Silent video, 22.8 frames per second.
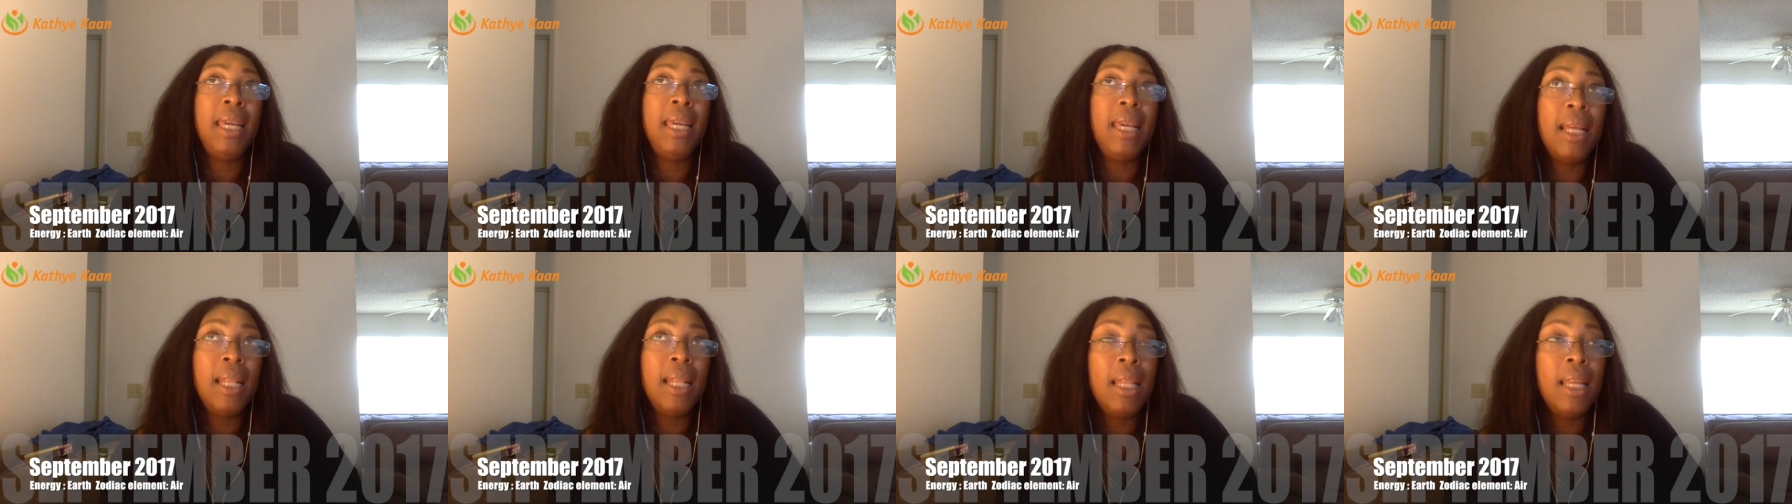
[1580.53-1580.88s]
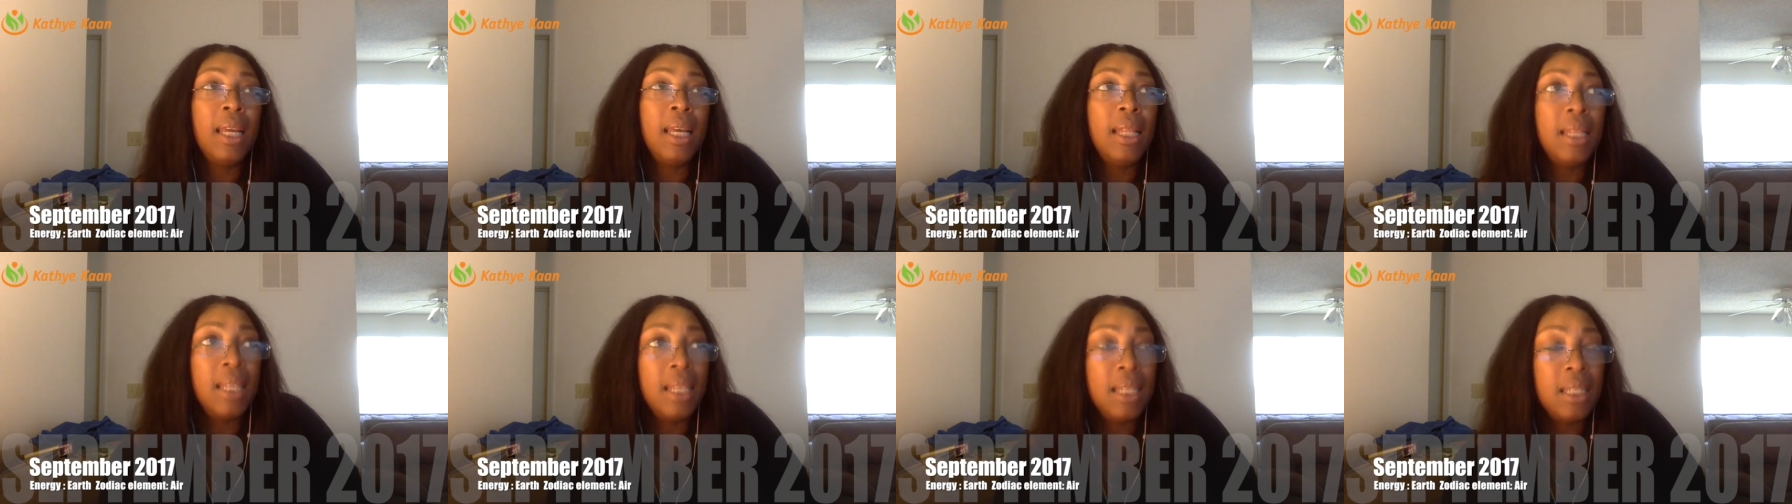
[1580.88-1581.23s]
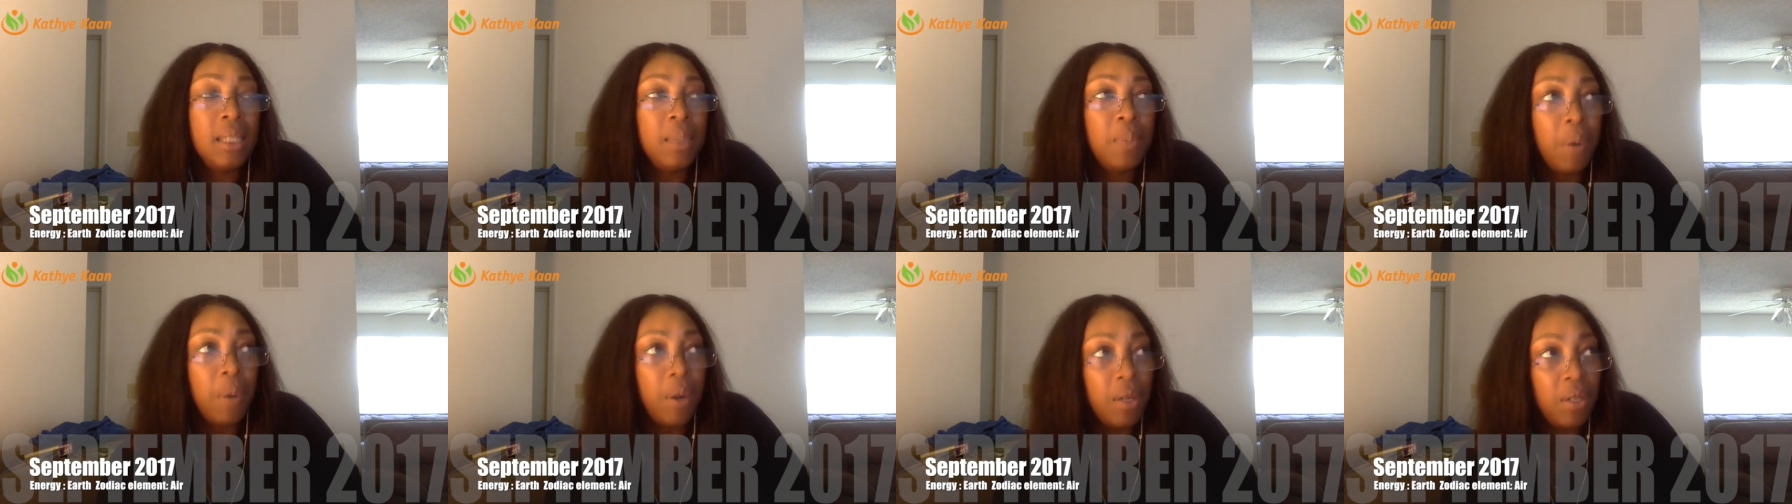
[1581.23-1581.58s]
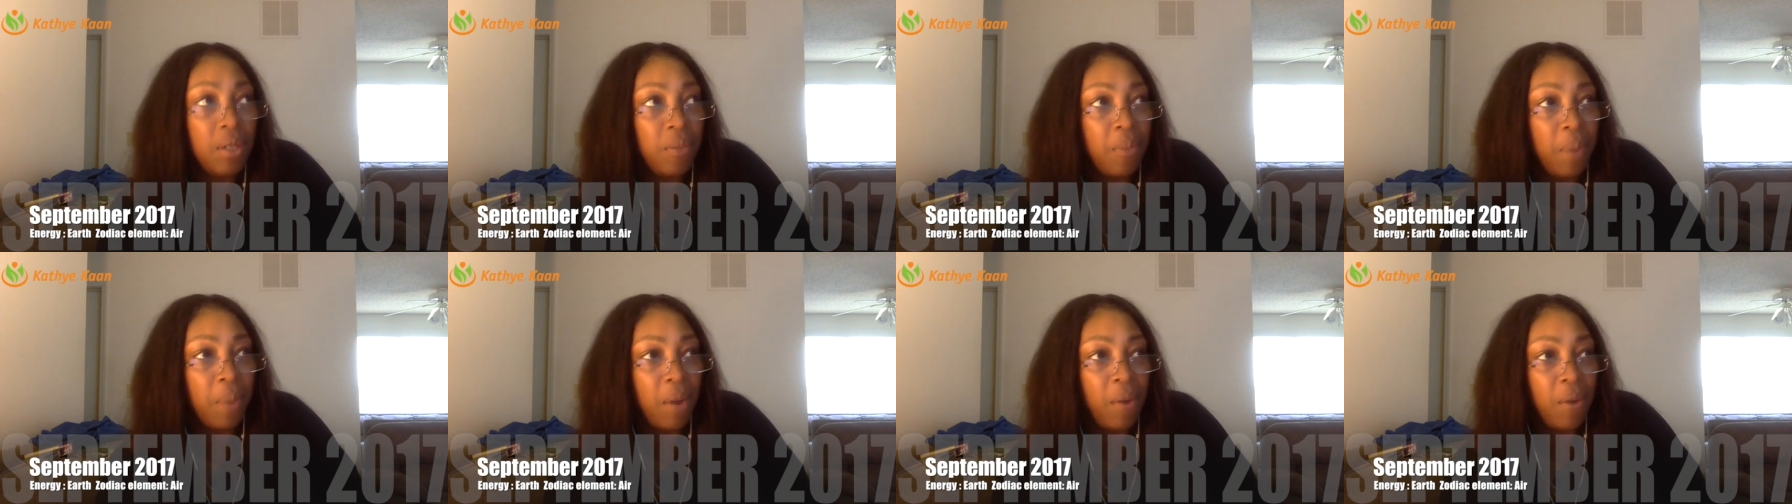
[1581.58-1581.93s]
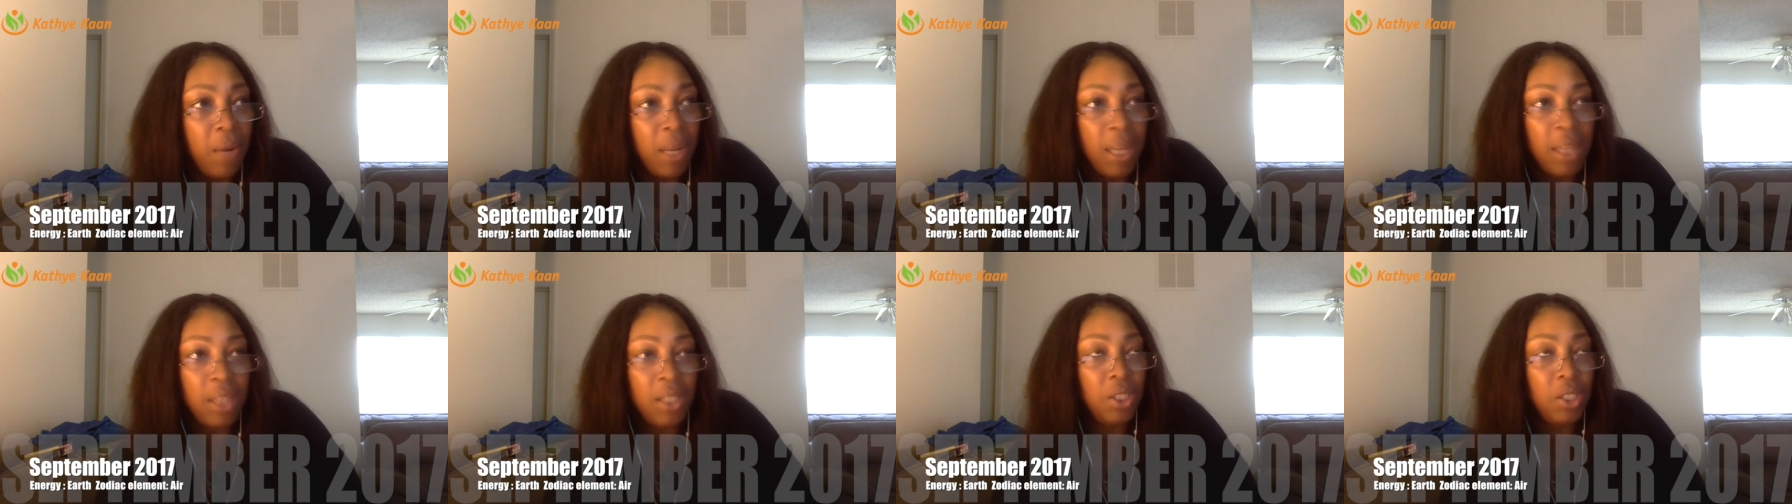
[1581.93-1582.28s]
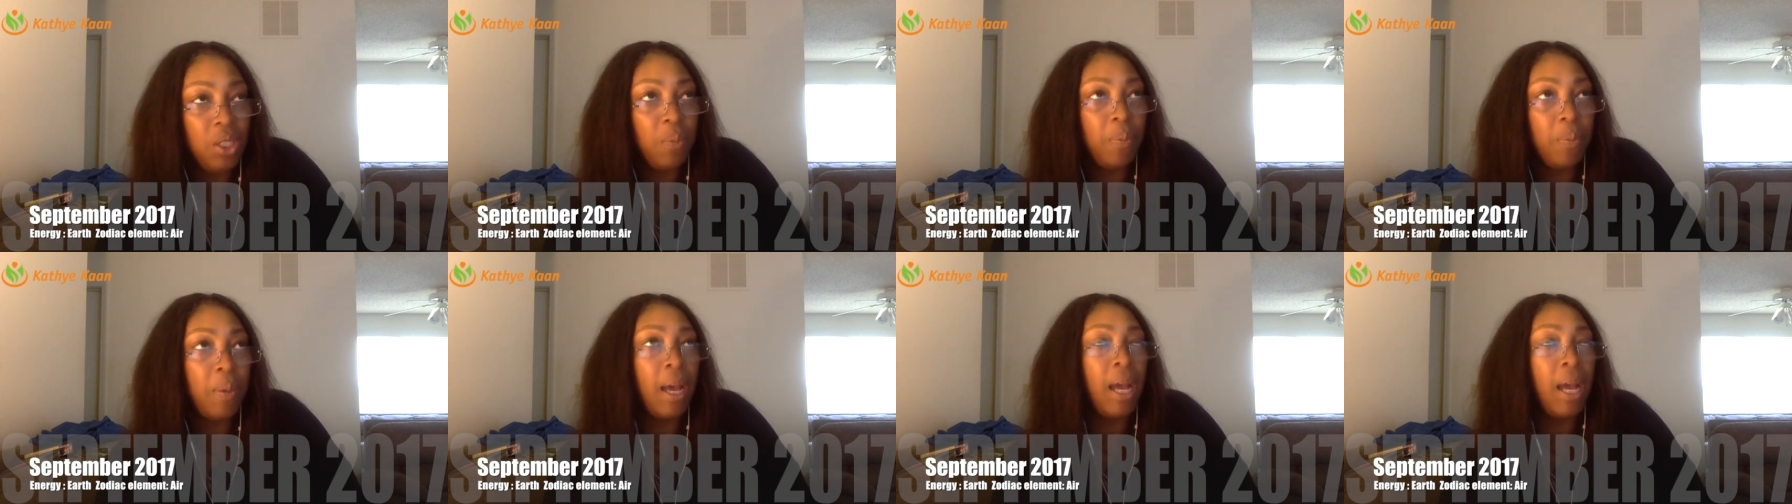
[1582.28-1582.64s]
heal this part of my relationship.